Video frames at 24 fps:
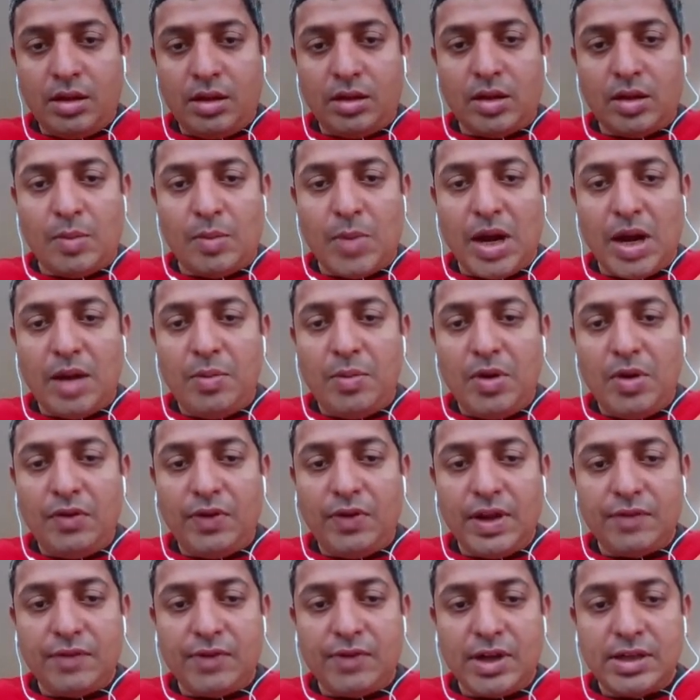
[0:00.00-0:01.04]
The MedMorph
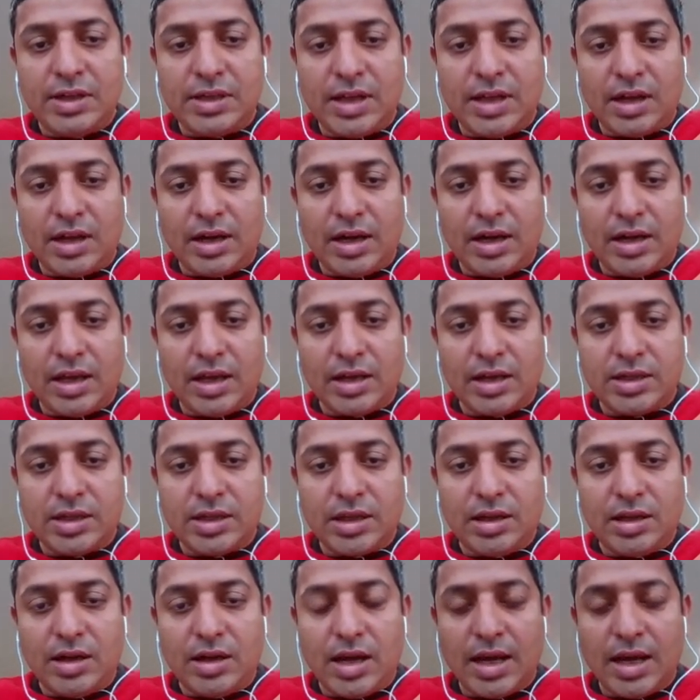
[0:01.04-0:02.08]
reference
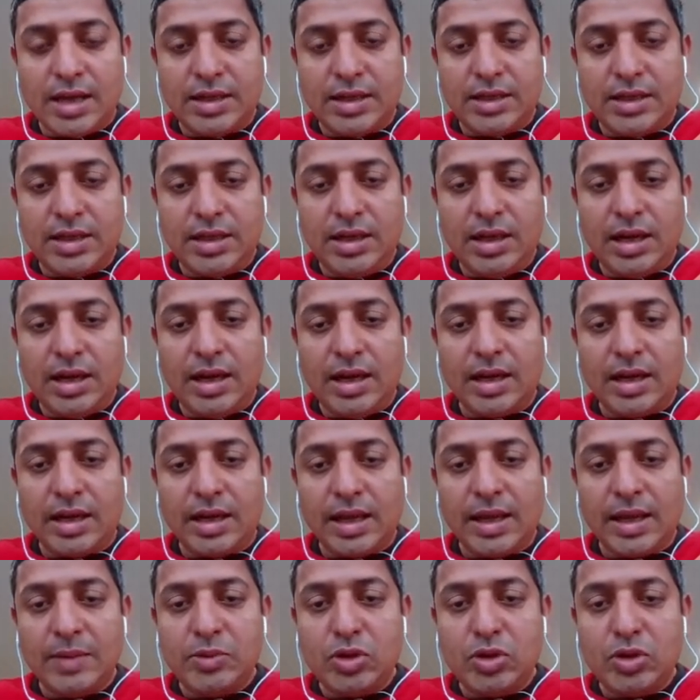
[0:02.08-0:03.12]
architecture IG, it
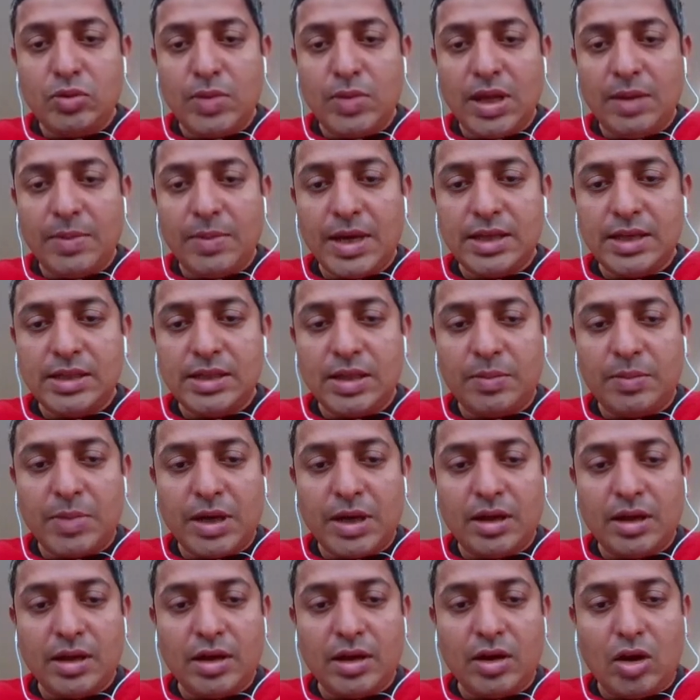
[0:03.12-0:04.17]
aims to minimize the
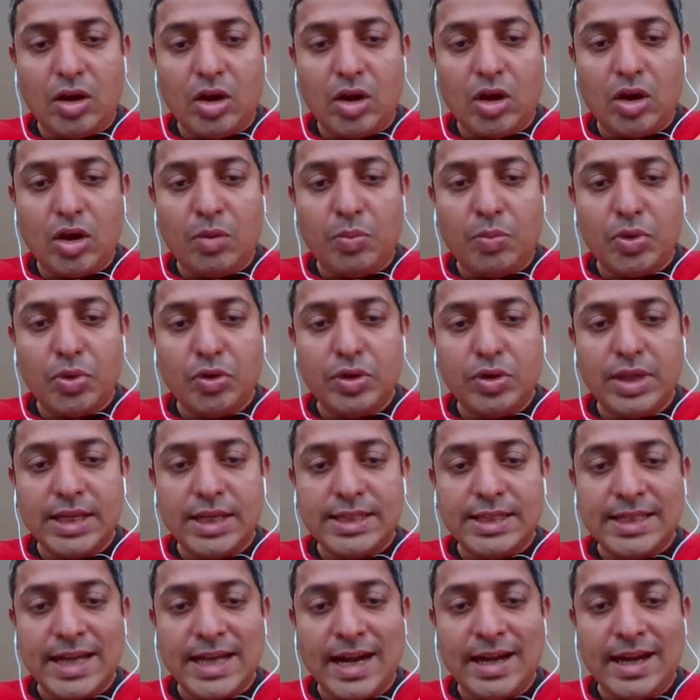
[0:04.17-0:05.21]
burden on both the
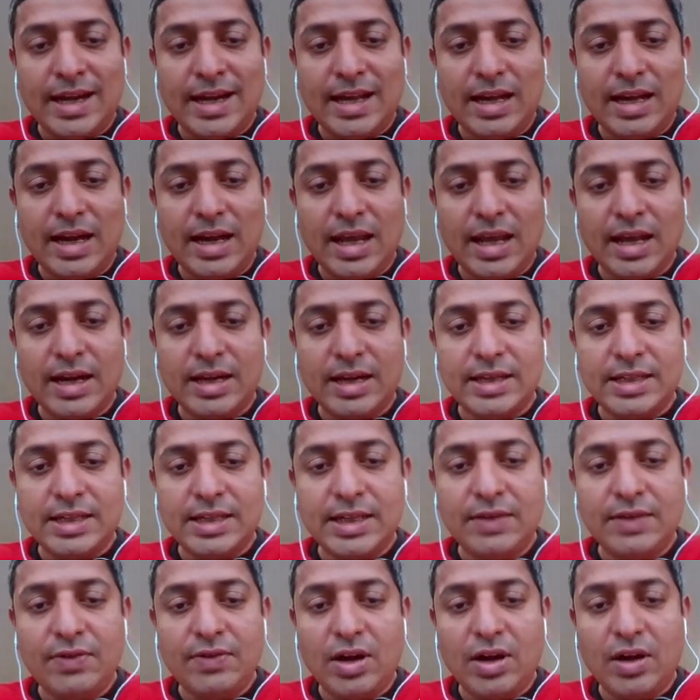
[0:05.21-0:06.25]
sender and
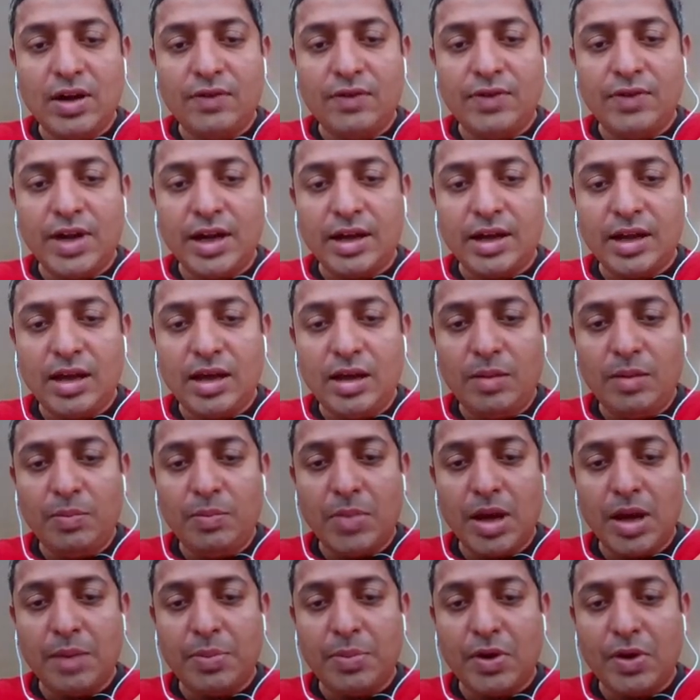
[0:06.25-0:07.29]
receiver of data
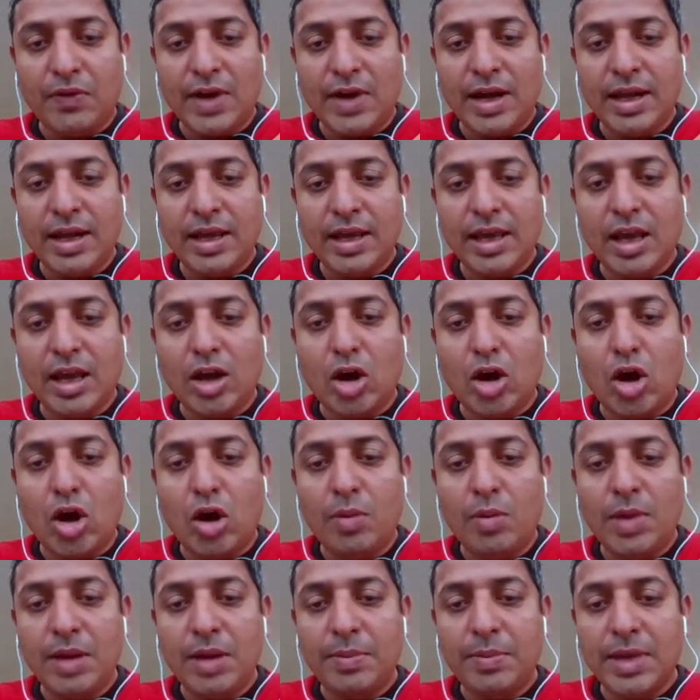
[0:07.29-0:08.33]
by providing a
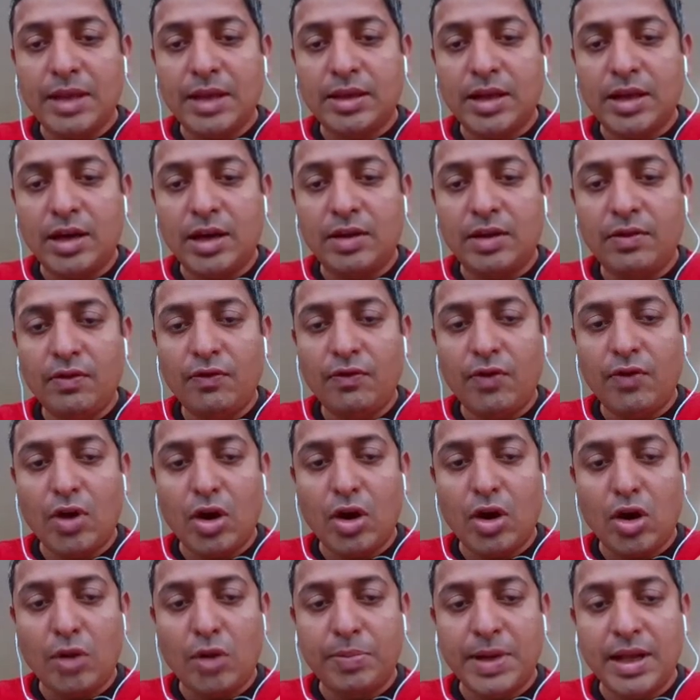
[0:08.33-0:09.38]
common method
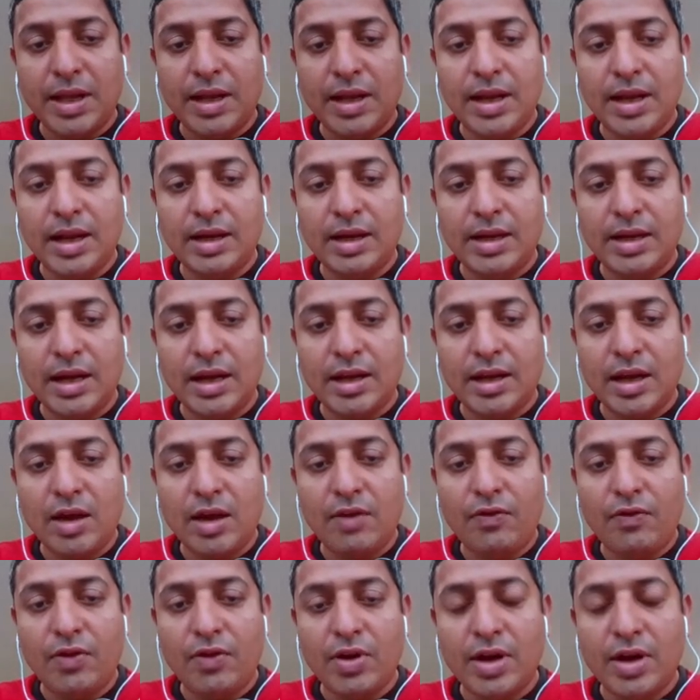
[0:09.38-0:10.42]
for obtaining data
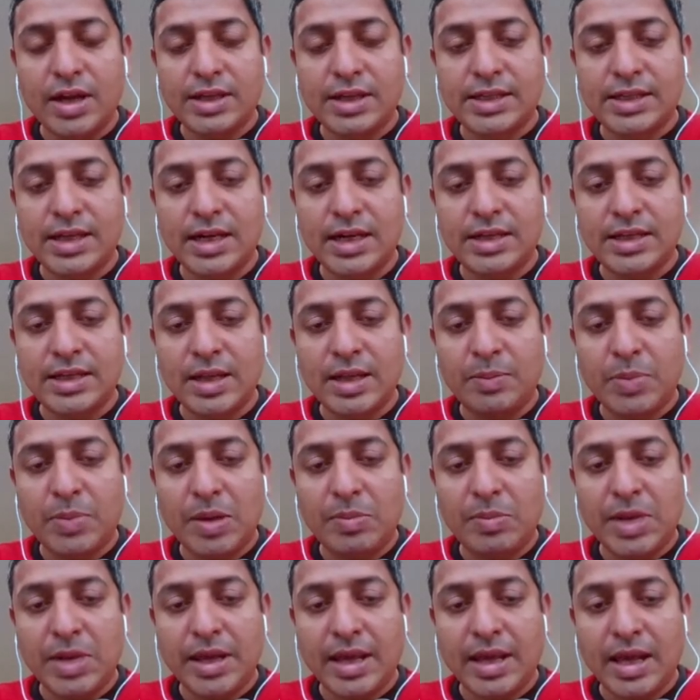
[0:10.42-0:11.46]
for research and
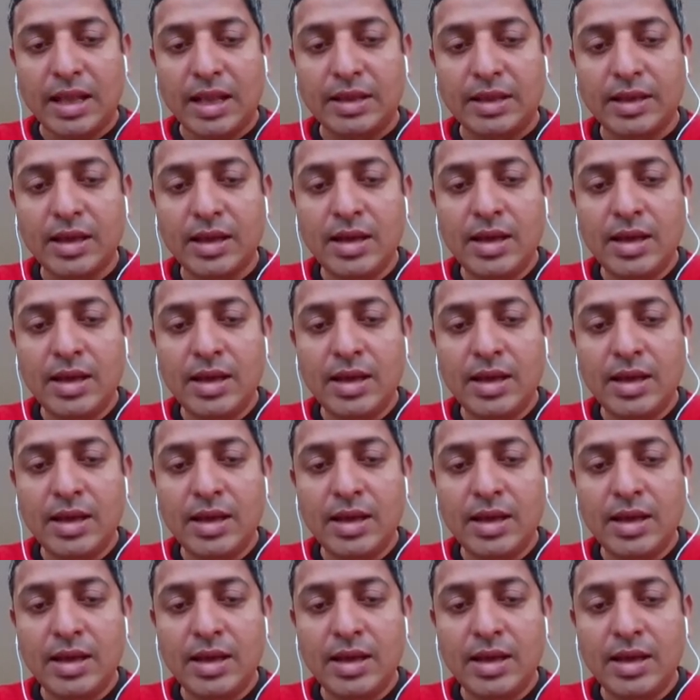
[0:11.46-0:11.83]
public health.